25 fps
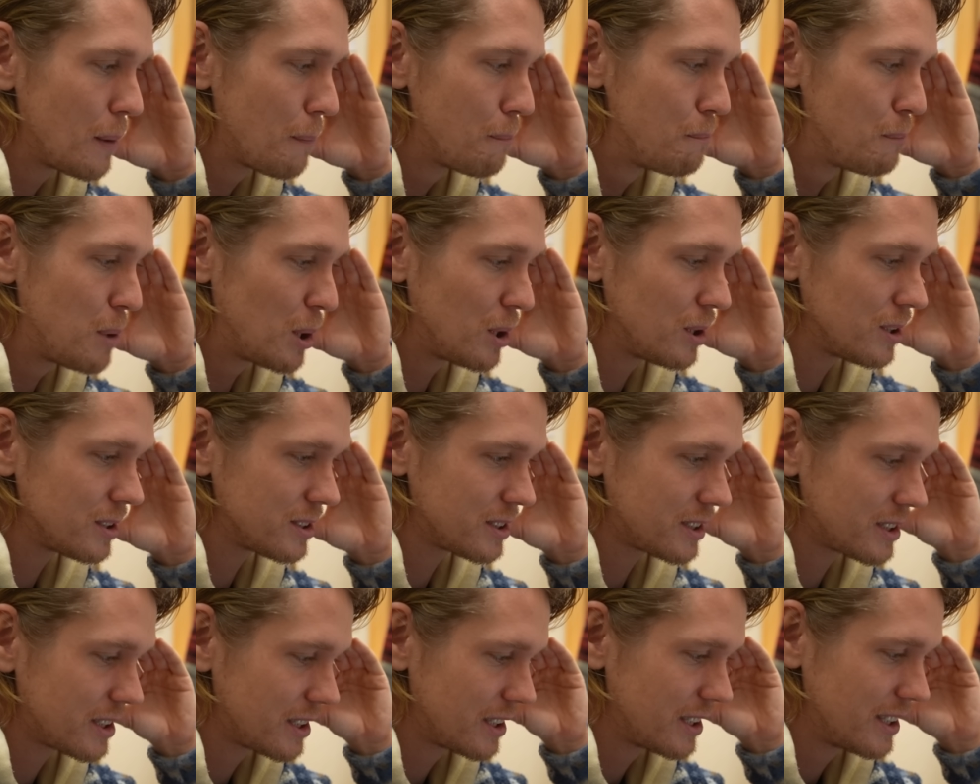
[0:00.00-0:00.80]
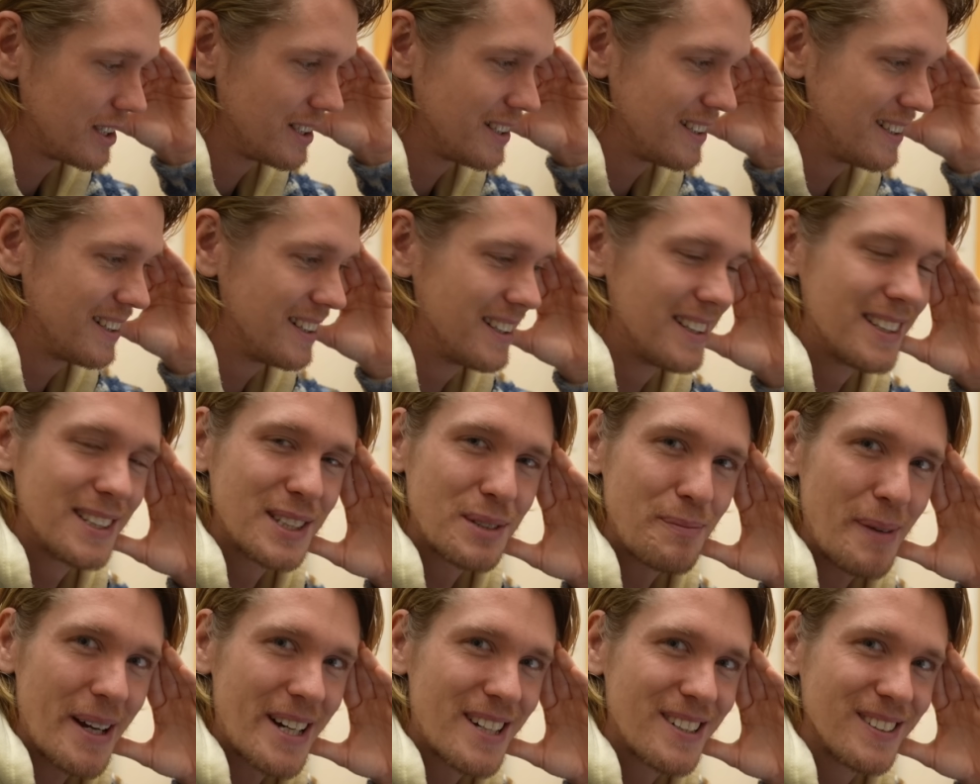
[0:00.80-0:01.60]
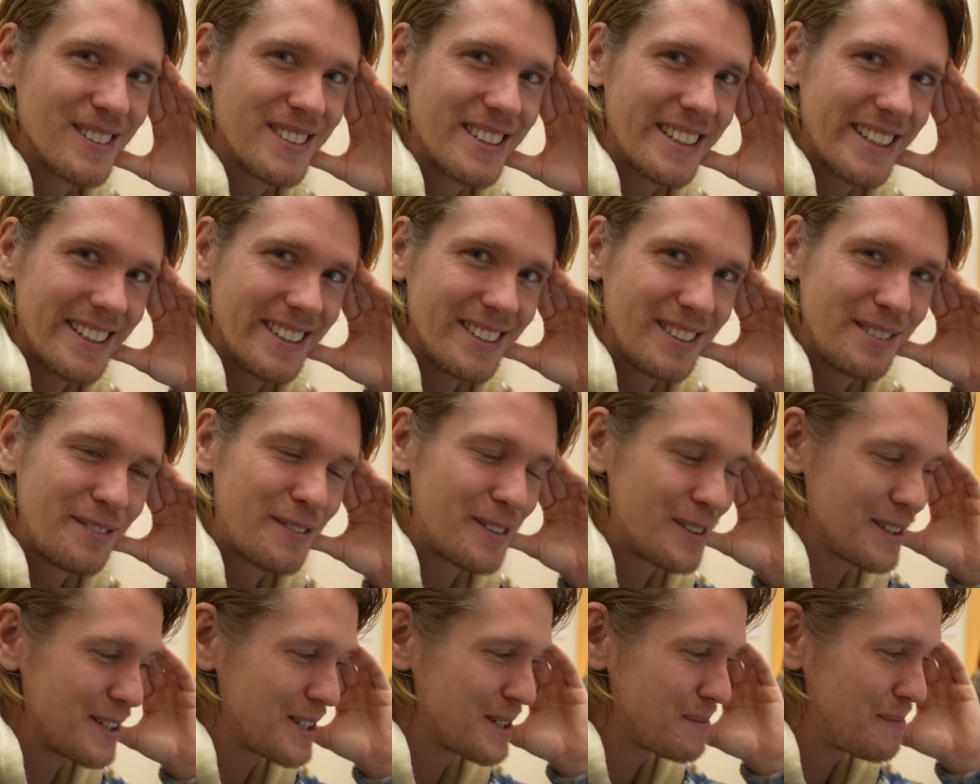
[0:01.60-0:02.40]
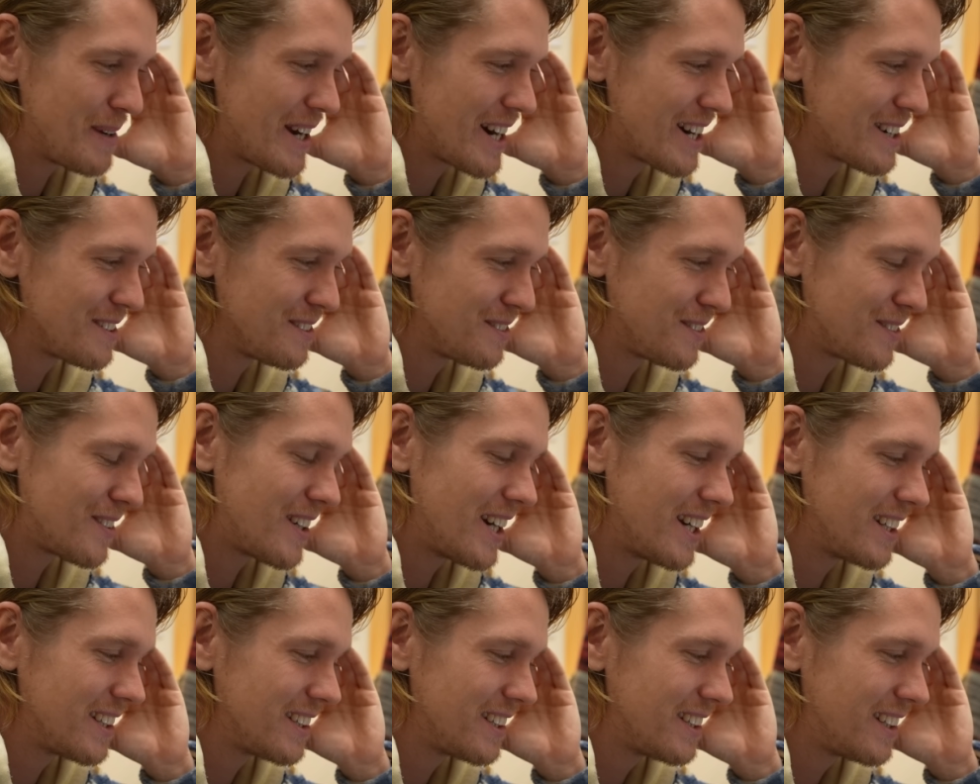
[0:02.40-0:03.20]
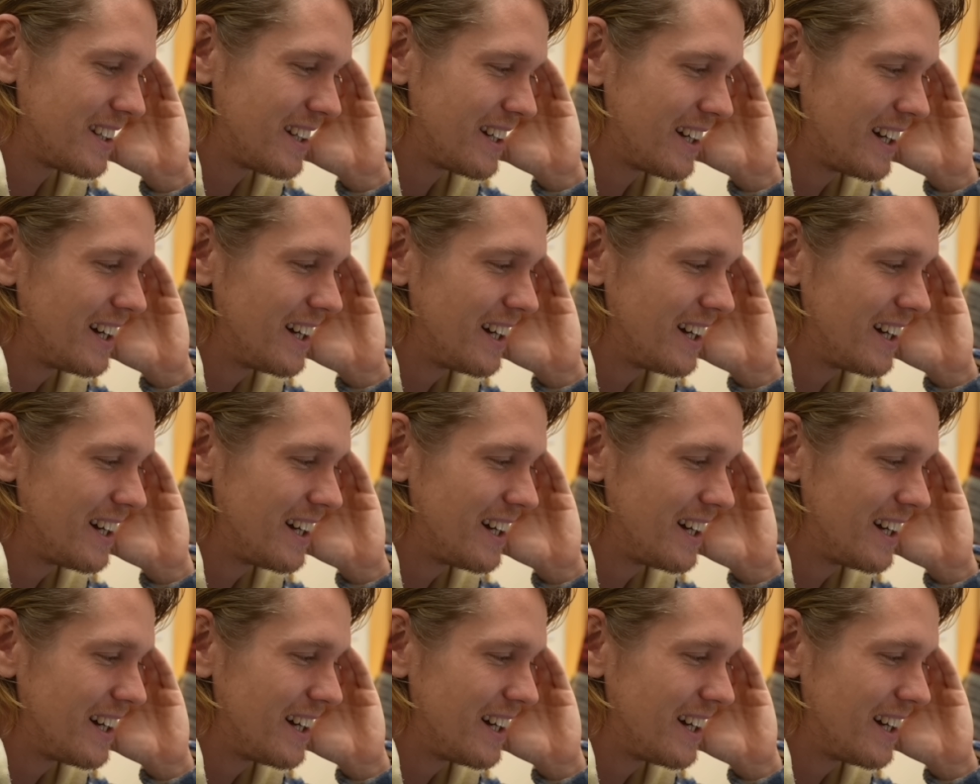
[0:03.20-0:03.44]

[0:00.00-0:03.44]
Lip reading: But special deal for a special friend.